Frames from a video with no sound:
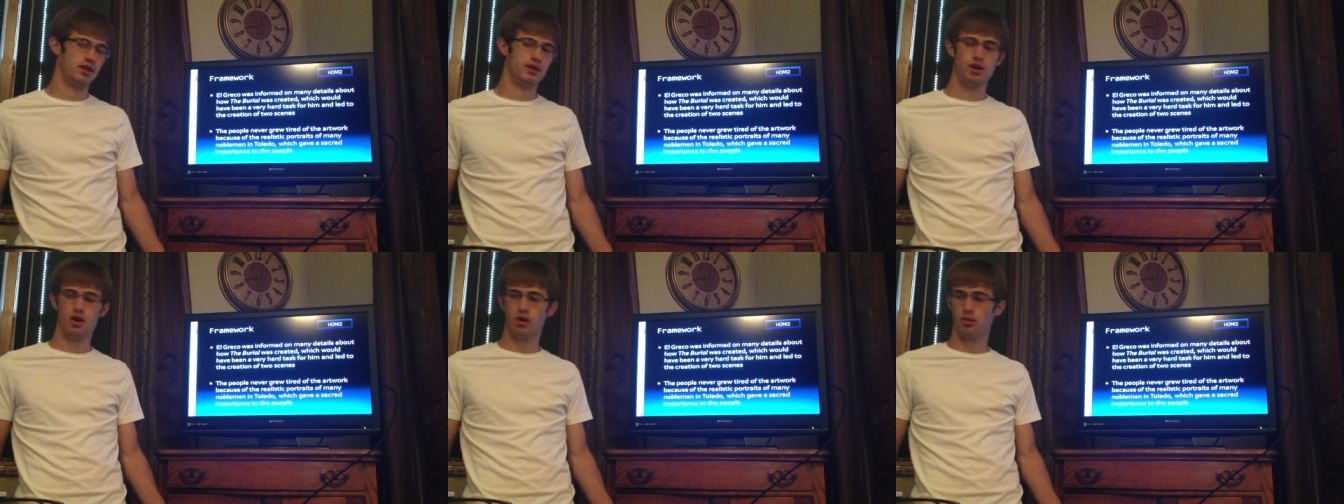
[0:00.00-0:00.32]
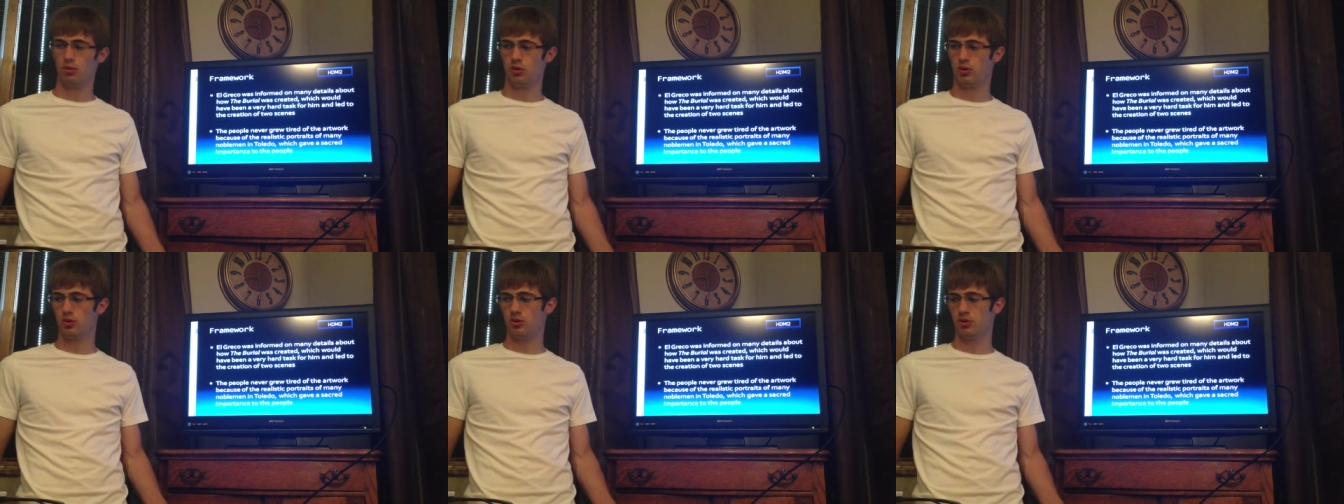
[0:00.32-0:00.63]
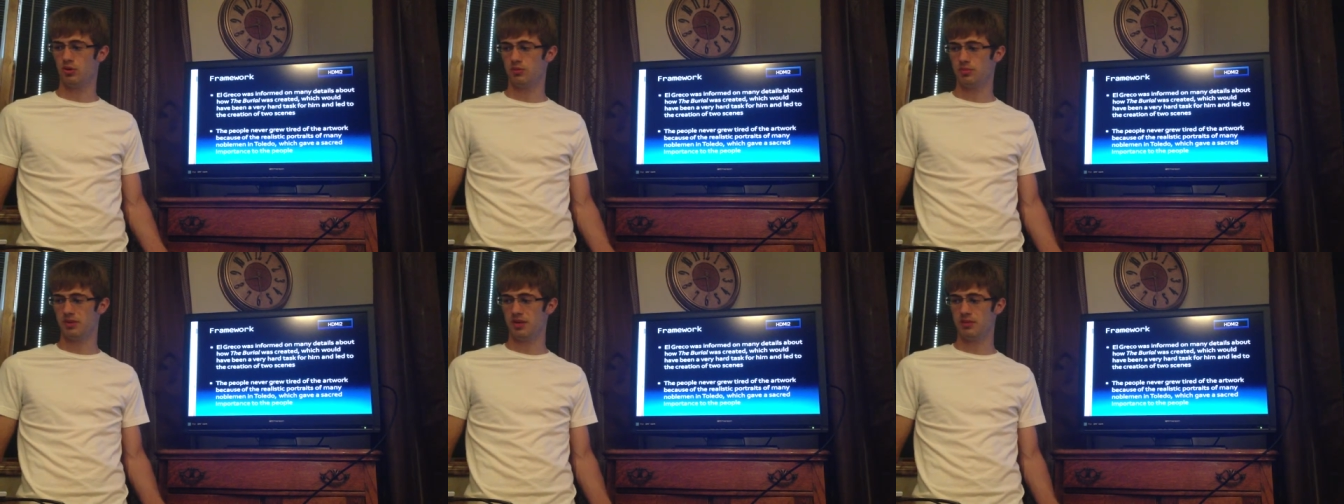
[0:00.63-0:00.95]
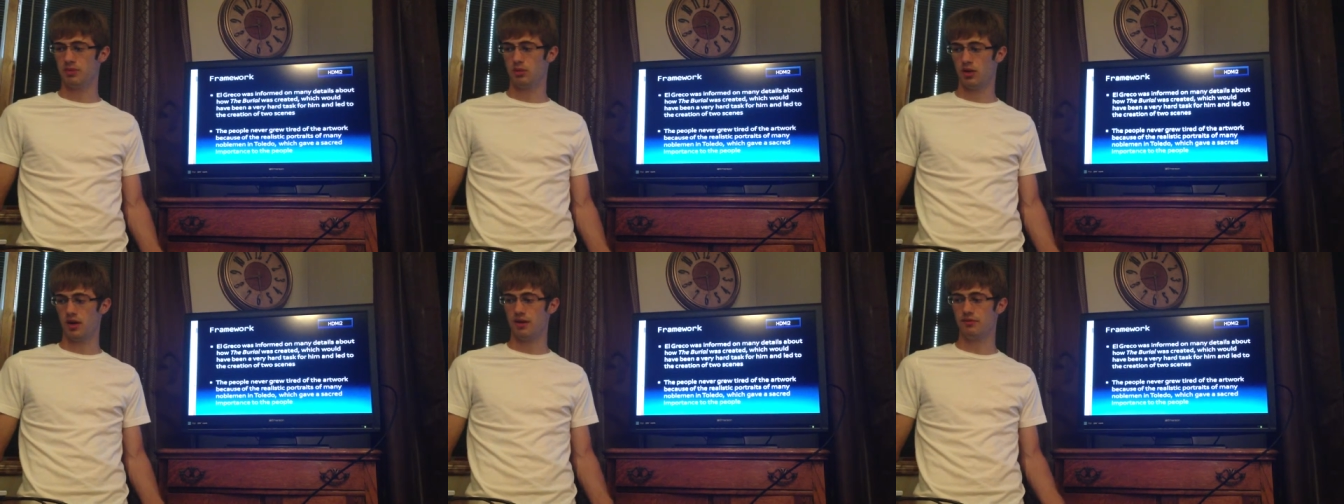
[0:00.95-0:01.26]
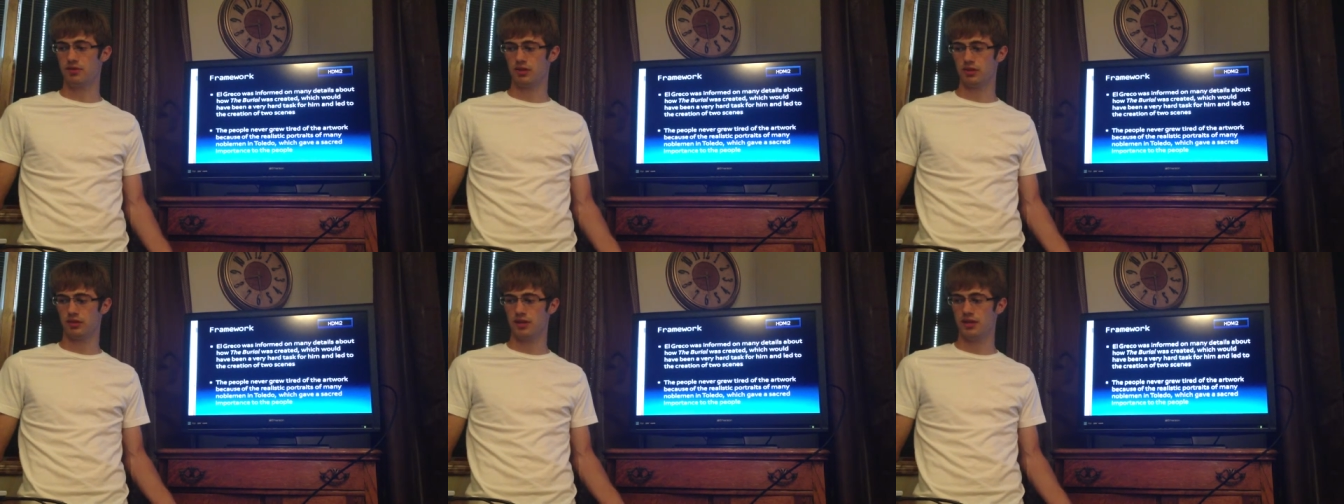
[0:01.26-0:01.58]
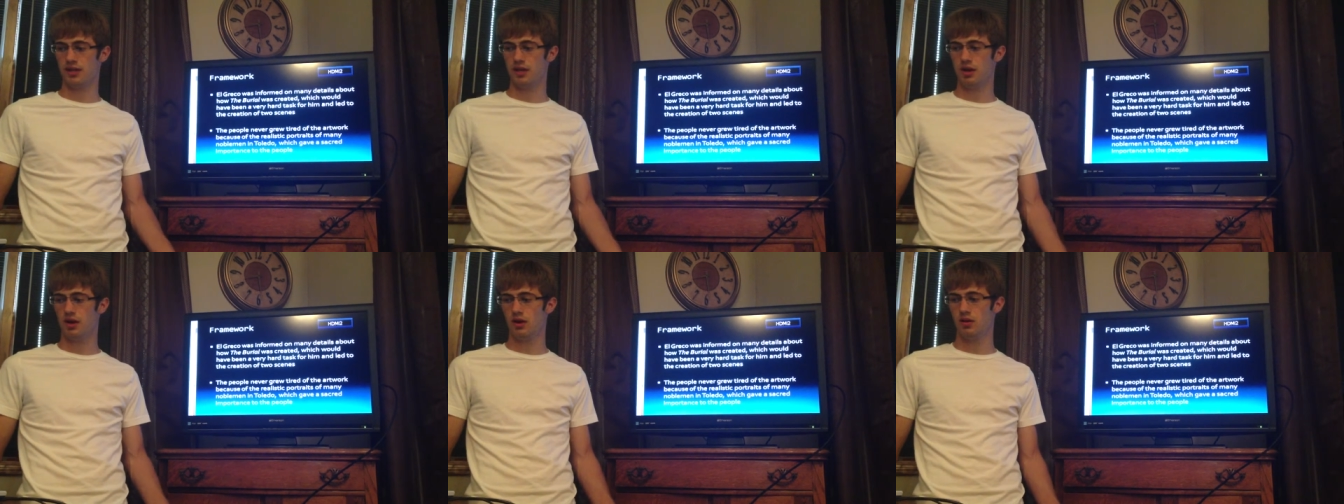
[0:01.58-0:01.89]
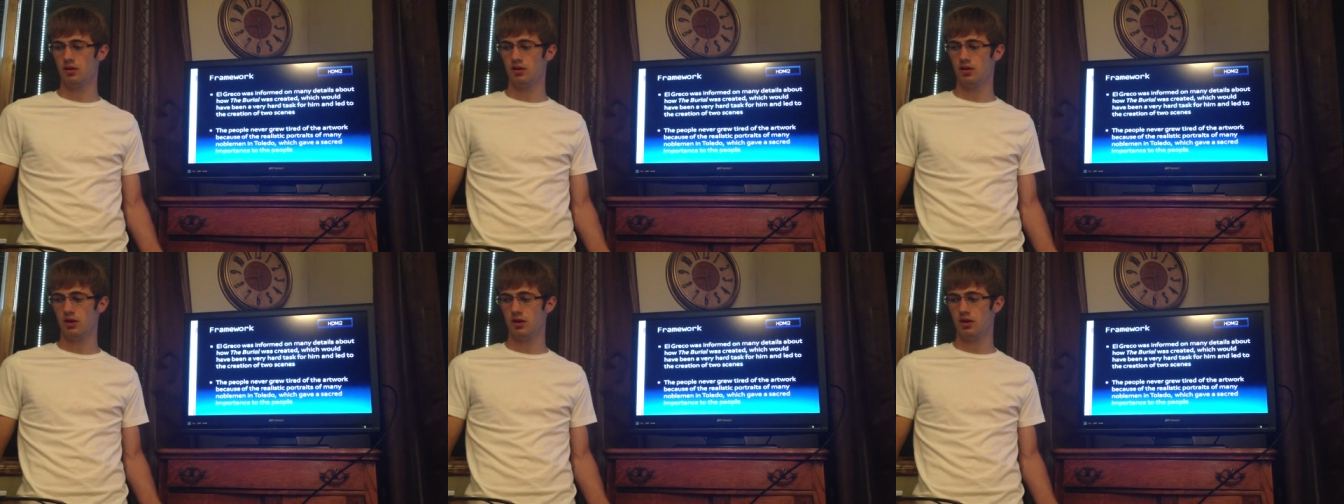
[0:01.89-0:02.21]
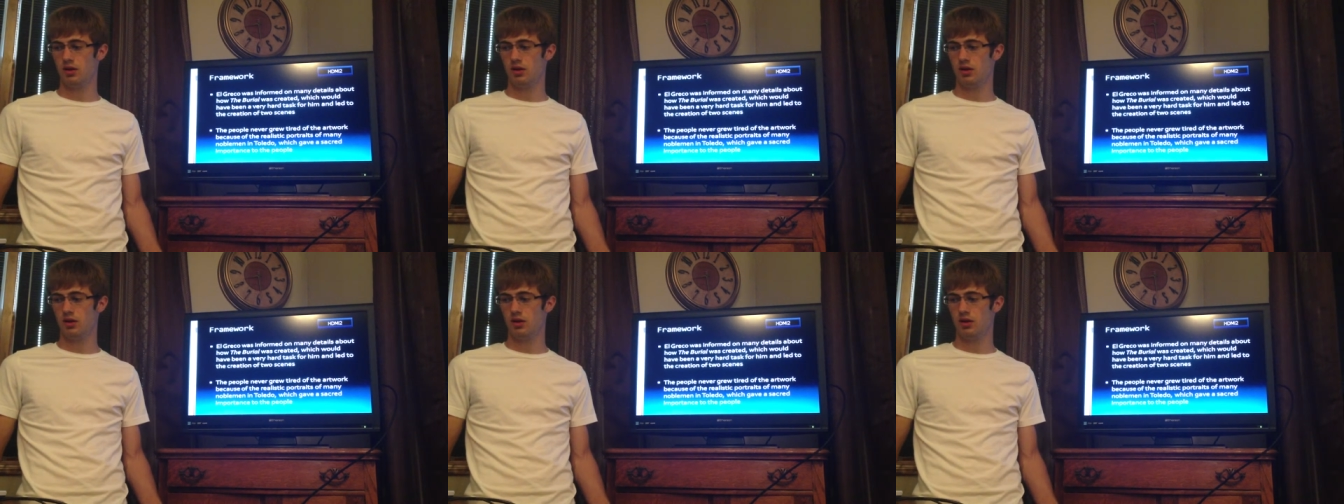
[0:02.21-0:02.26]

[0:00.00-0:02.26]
noble people of Toledo